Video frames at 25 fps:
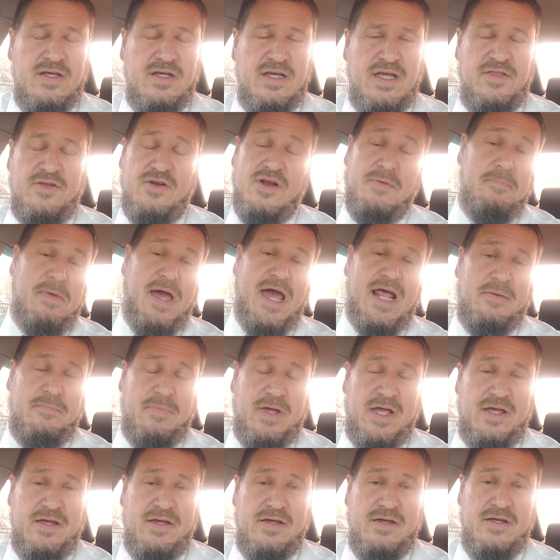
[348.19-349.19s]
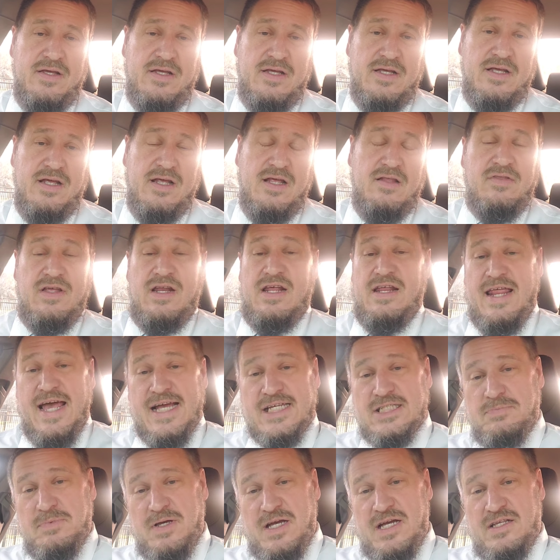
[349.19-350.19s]
And they're mad at me. Then the
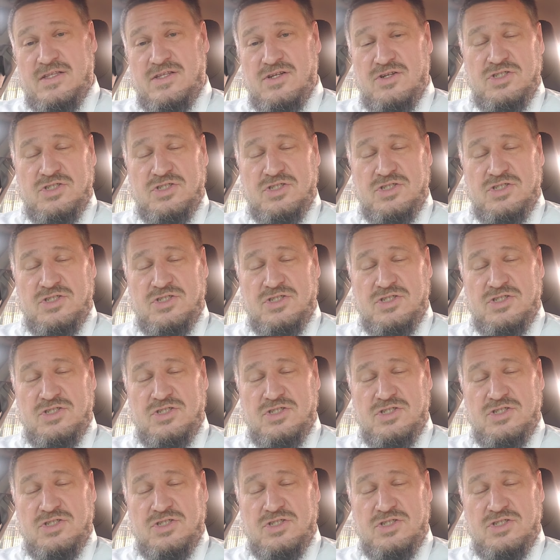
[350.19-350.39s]
next minute,